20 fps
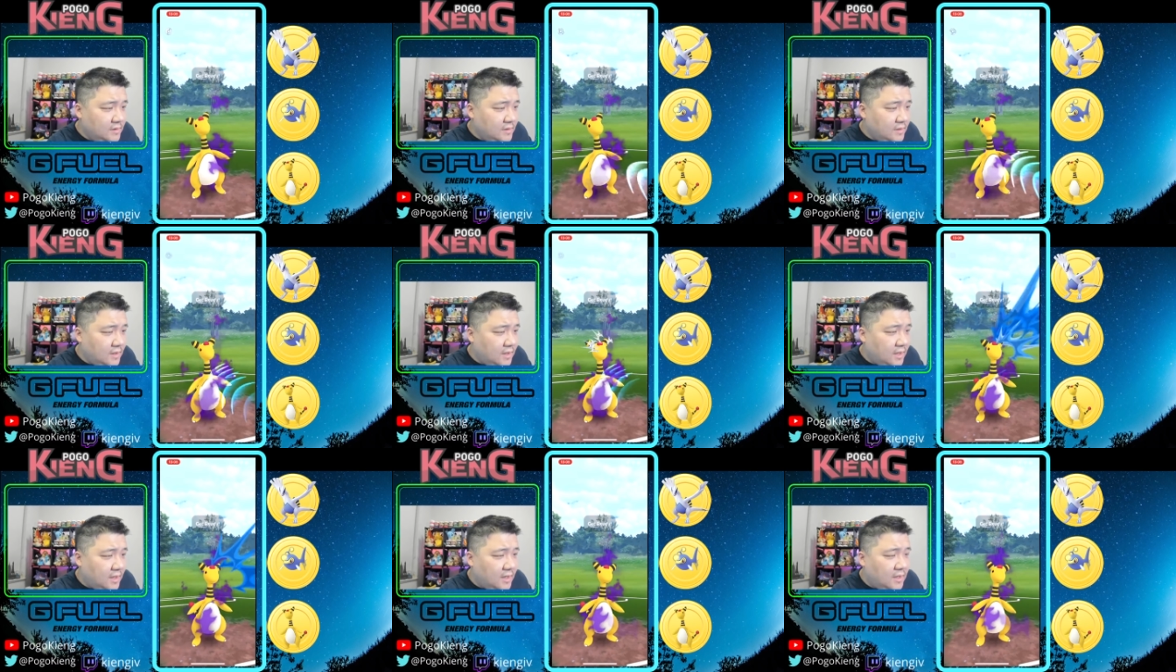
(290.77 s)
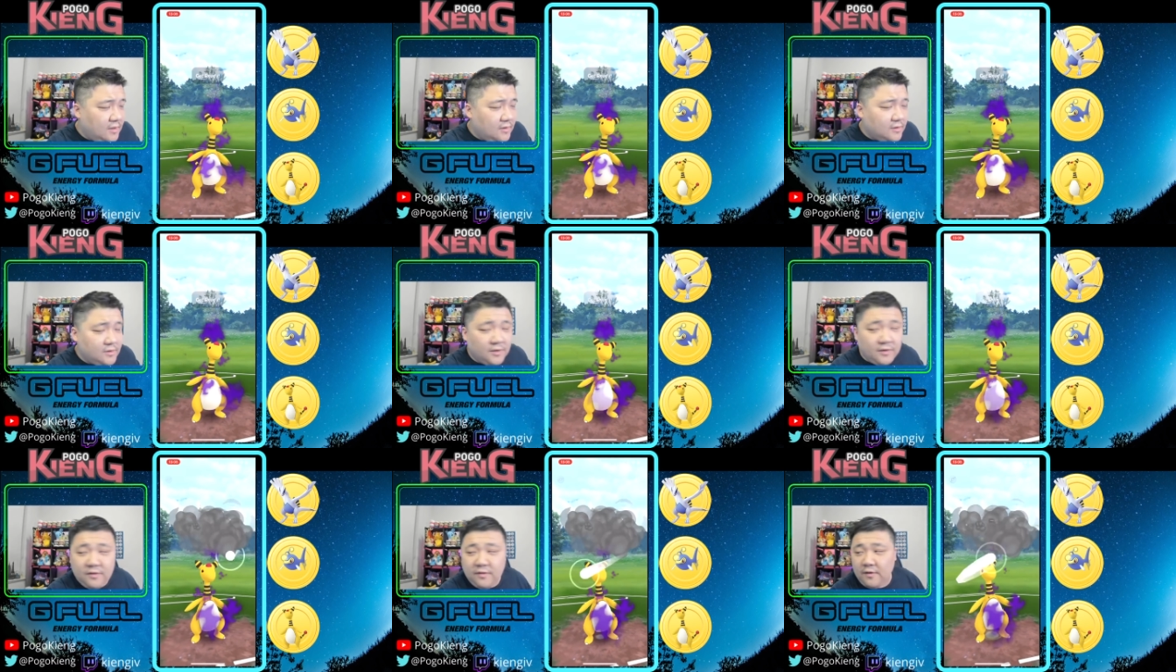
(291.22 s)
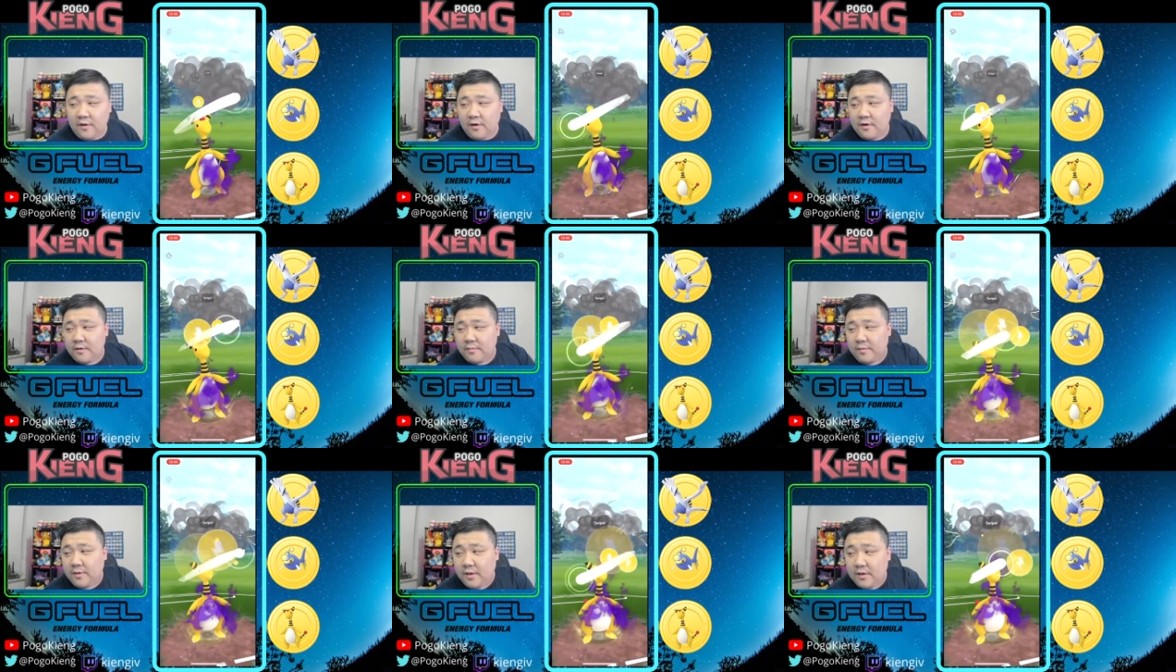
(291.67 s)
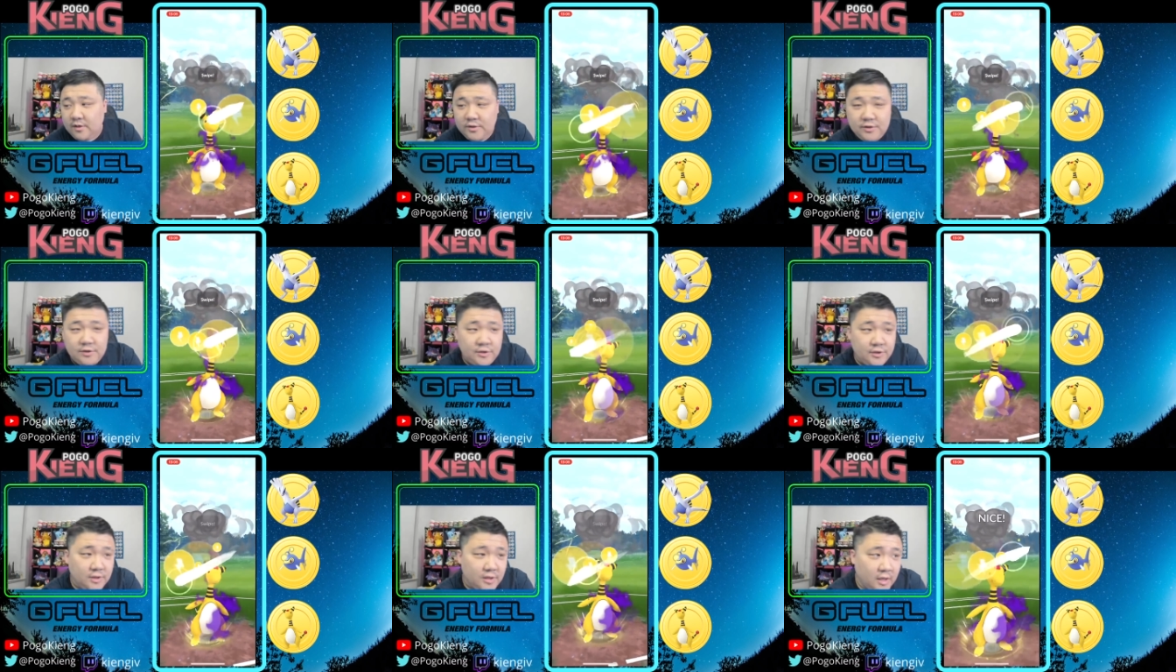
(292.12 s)
and look to Thunder
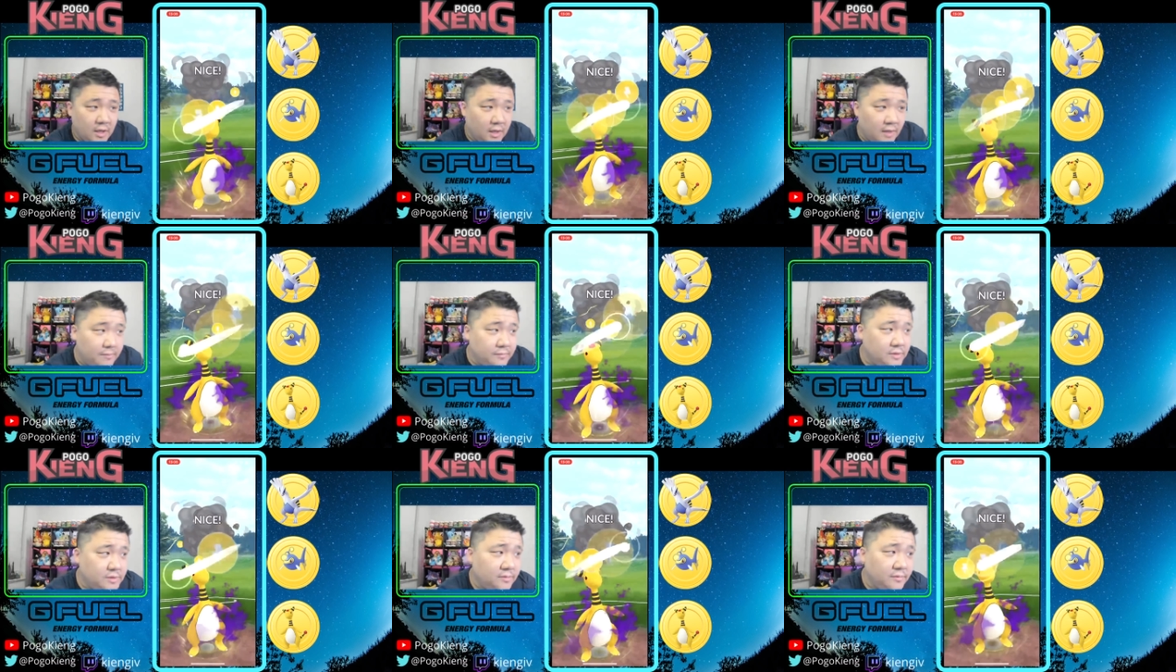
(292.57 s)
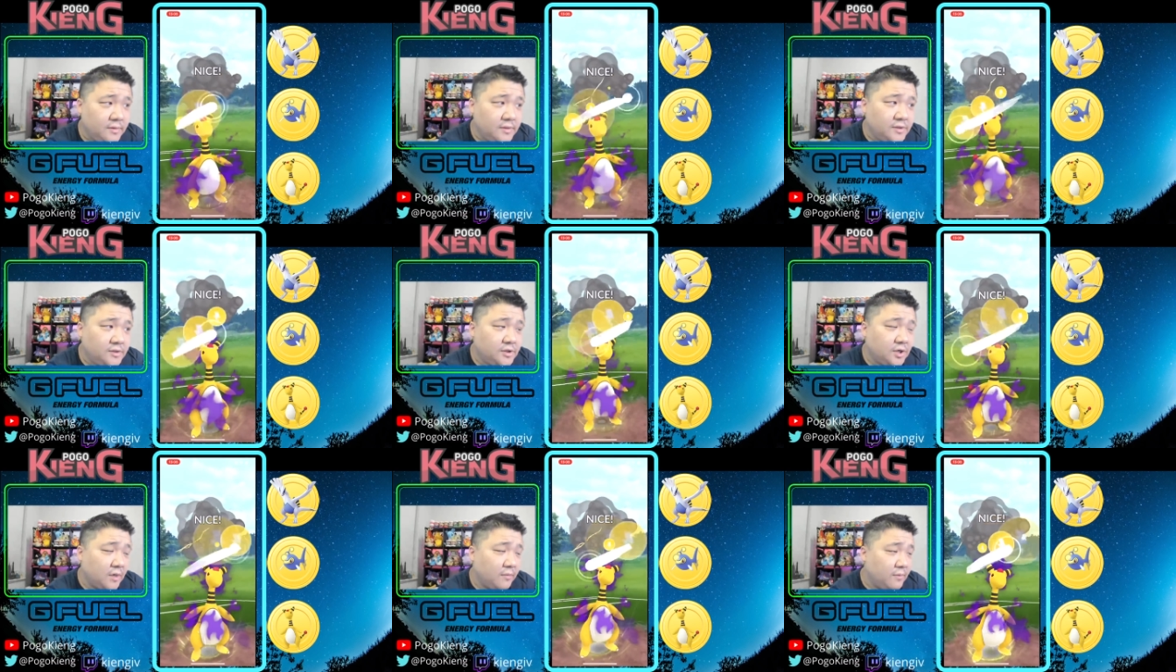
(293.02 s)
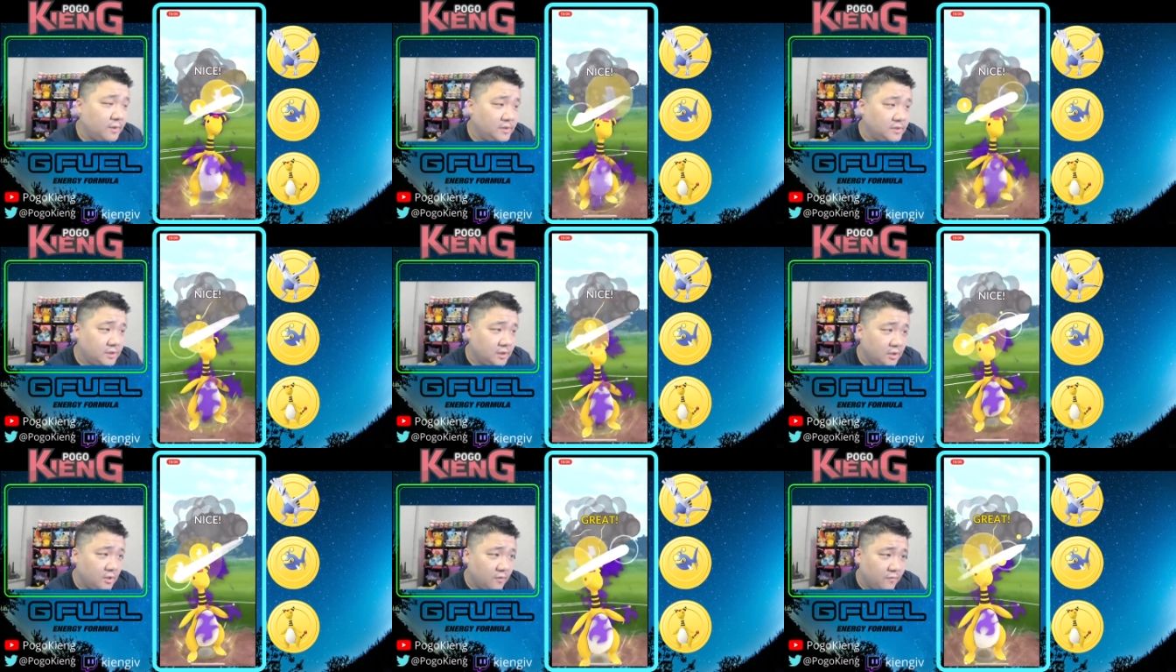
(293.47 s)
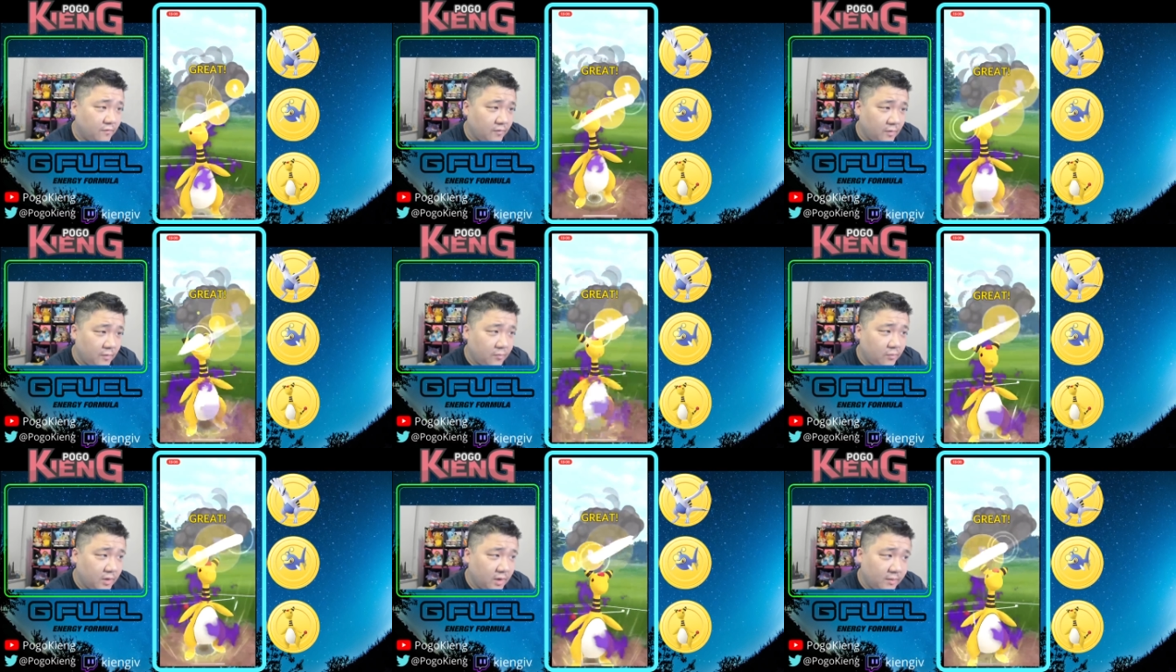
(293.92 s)
Punch. Uh, I'm assuming this Skarmory is going to go for the
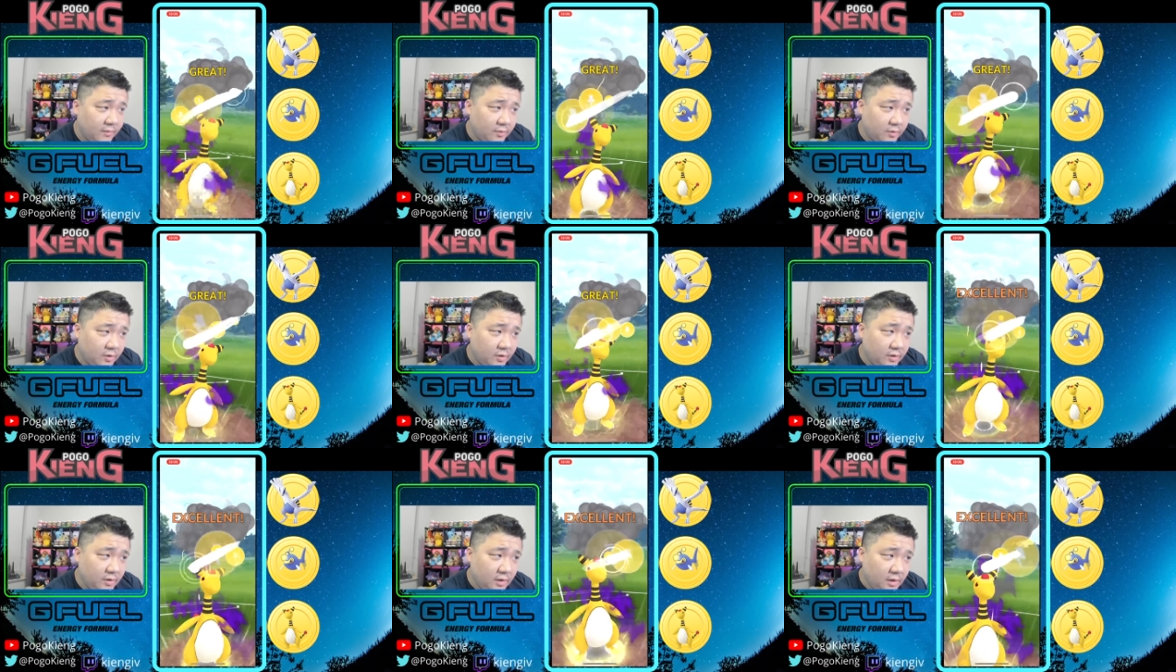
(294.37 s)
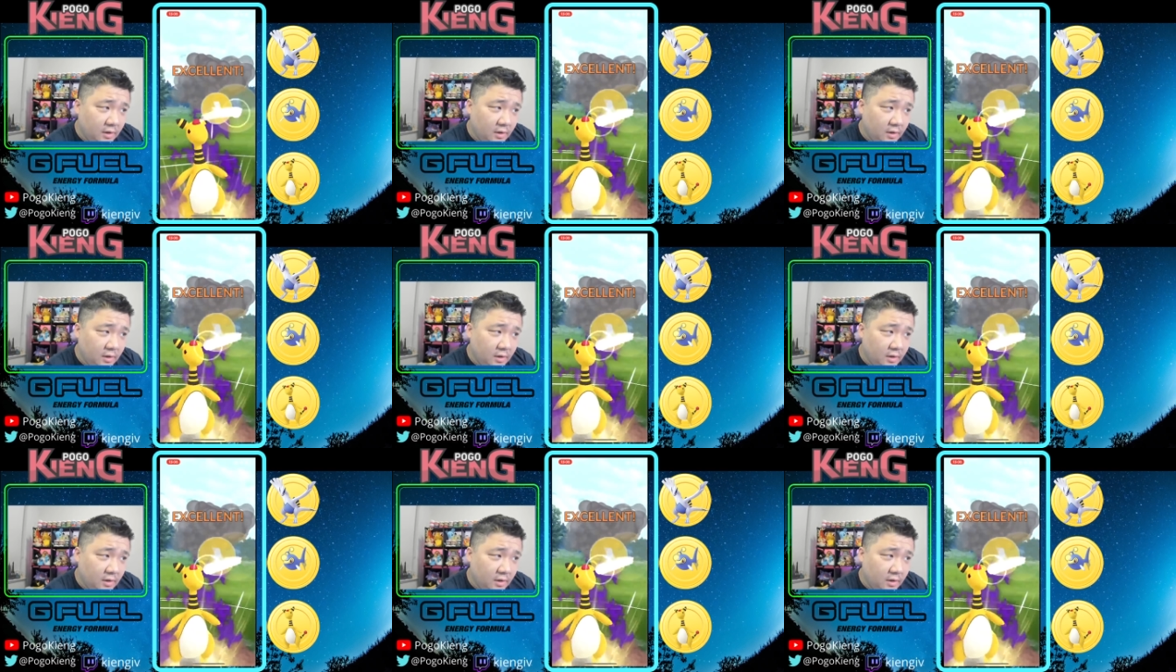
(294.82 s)
Brave Bird,